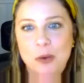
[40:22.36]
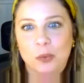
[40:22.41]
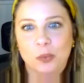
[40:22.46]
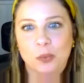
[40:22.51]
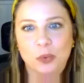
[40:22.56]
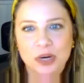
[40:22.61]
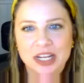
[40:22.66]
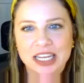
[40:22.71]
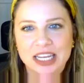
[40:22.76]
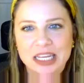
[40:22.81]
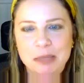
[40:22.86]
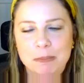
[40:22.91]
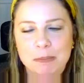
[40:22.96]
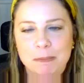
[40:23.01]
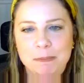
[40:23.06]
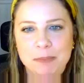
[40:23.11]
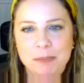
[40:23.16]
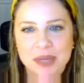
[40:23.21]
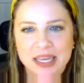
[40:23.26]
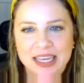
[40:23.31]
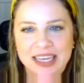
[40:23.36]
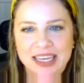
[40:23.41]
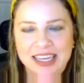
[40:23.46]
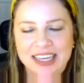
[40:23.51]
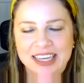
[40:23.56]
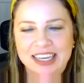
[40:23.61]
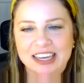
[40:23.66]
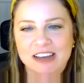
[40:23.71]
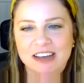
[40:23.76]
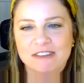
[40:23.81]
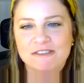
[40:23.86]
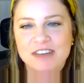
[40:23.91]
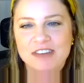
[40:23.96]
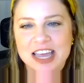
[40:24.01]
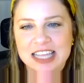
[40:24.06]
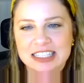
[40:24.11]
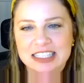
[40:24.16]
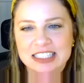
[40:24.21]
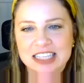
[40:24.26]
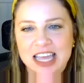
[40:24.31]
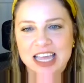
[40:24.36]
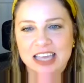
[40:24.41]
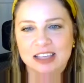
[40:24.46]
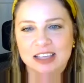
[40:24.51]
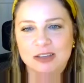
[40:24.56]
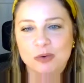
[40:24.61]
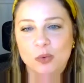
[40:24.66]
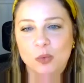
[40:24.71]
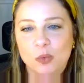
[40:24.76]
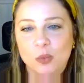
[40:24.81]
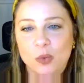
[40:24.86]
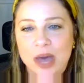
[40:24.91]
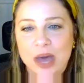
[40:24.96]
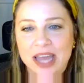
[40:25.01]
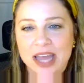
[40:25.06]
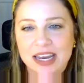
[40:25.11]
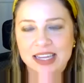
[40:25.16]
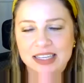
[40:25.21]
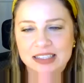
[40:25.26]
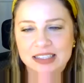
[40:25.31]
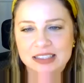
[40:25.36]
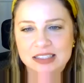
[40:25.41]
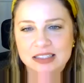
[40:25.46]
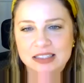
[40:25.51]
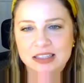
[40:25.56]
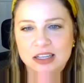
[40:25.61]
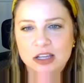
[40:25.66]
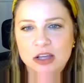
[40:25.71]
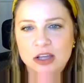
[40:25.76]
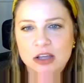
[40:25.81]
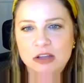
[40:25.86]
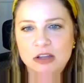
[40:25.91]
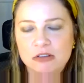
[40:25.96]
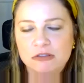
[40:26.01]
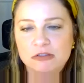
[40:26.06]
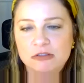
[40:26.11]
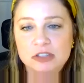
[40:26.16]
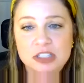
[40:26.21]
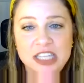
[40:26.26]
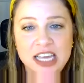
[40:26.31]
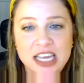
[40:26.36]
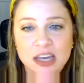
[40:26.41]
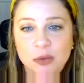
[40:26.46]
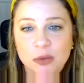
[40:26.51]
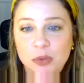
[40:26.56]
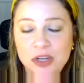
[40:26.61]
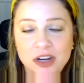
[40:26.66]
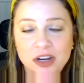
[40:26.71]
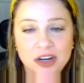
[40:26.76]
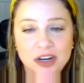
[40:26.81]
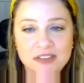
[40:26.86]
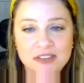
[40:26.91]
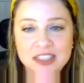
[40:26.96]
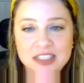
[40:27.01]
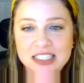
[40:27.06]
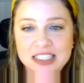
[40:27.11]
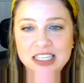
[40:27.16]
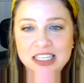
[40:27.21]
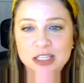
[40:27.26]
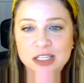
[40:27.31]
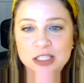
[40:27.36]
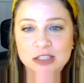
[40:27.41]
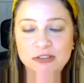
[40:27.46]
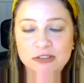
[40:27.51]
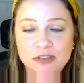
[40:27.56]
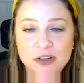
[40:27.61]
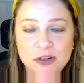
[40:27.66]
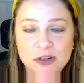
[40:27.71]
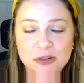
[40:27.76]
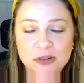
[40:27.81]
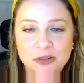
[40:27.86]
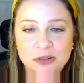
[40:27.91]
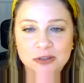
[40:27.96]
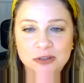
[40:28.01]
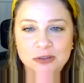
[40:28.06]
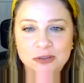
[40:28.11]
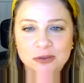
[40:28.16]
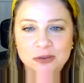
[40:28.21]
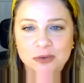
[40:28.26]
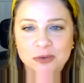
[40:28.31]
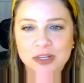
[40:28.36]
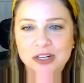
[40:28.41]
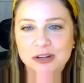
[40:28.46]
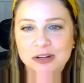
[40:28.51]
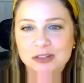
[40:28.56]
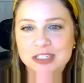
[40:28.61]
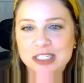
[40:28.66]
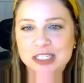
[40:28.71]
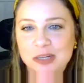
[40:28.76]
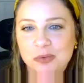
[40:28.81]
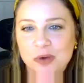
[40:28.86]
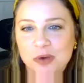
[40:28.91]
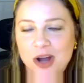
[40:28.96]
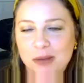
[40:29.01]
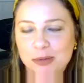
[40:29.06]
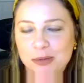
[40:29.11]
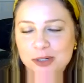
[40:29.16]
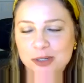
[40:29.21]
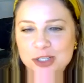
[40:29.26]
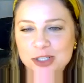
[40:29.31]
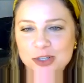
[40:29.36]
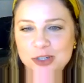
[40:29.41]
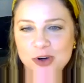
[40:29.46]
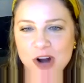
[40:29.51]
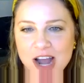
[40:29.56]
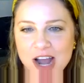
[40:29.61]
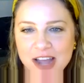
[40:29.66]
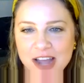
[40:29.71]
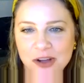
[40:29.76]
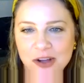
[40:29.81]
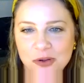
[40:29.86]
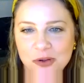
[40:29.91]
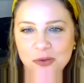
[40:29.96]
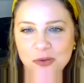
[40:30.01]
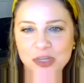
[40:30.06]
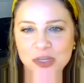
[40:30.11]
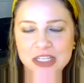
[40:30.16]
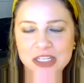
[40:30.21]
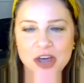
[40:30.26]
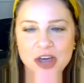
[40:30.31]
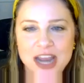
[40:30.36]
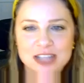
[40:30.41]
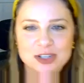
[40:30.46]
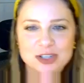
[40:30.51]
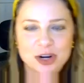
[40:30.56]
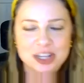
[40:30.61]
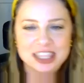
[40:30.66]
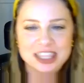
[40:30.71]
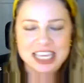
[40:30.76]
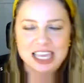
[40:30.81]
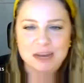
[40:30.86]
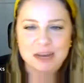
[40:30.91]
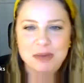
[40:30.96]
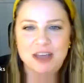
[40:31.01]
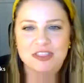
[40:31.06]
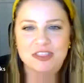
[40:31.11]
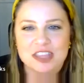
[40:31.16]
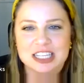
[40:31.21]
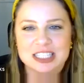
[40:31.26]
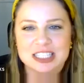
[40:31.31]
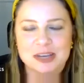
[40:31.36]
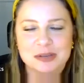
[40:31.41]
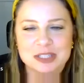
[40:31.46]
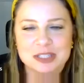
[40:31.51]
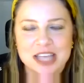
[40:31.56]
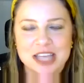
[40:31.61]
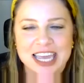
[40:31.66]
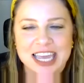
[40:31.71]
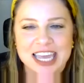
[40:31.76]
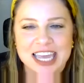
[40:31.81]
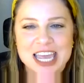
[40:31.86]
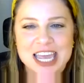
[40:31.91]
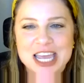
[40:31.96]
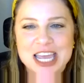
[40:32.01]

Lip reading: really big events like weddings. Dick, we don't even see his funeral. We don't see Robert's trial. We don't. I started thinking about this. I was like,